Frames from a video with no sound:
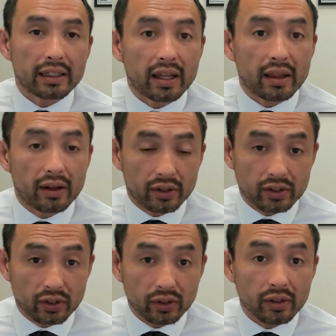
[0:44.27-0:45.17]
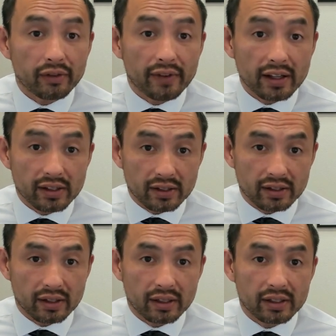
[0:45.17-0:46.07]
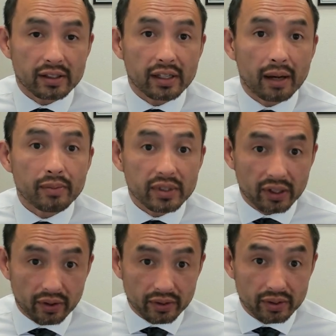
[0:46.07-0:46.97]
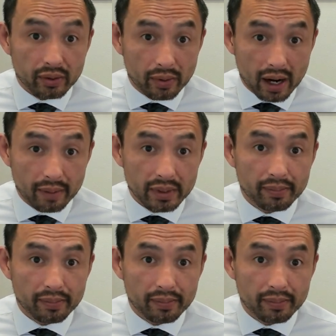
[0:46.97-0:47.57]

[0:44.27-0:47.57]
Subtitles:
There are certain offenses, some serious crimes,